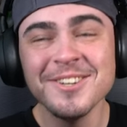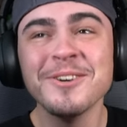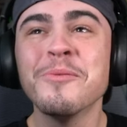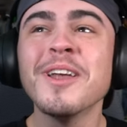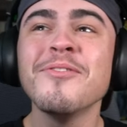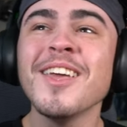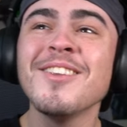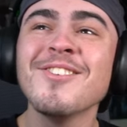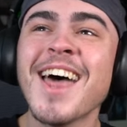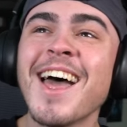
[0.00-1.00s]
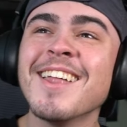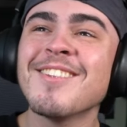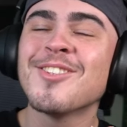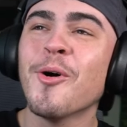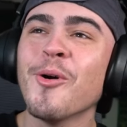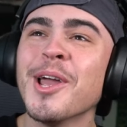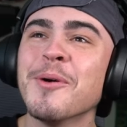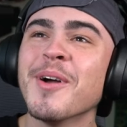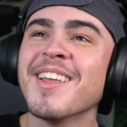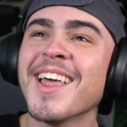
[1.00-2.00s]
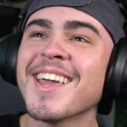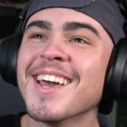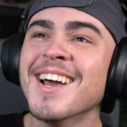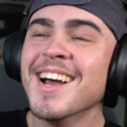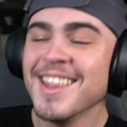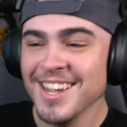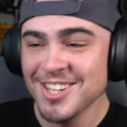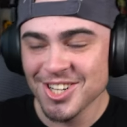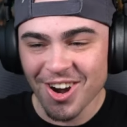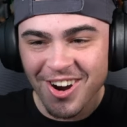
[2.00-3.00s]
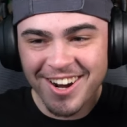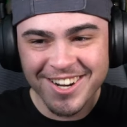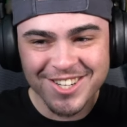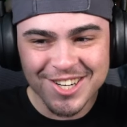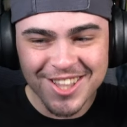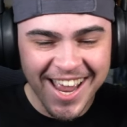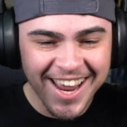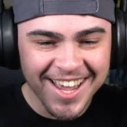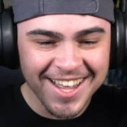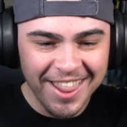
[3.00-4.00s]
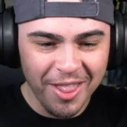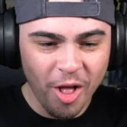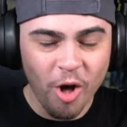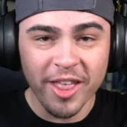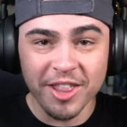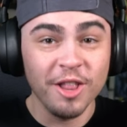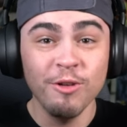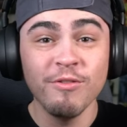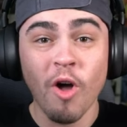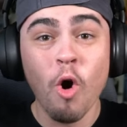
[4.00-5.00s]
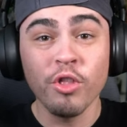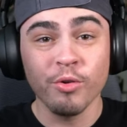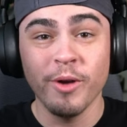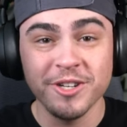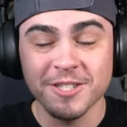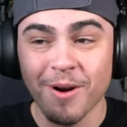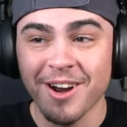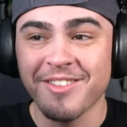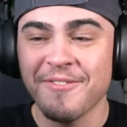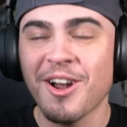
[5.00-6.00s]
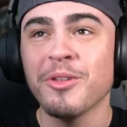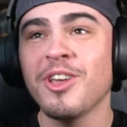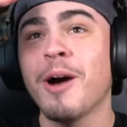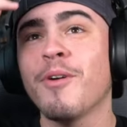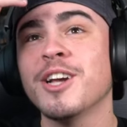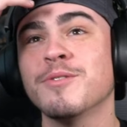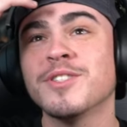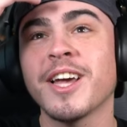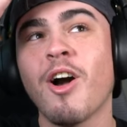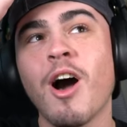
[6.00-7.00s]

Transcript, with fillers: Dude, what if they do that story where like they charge like all like they lose all 300 Spartans? I forgot what the operation was like.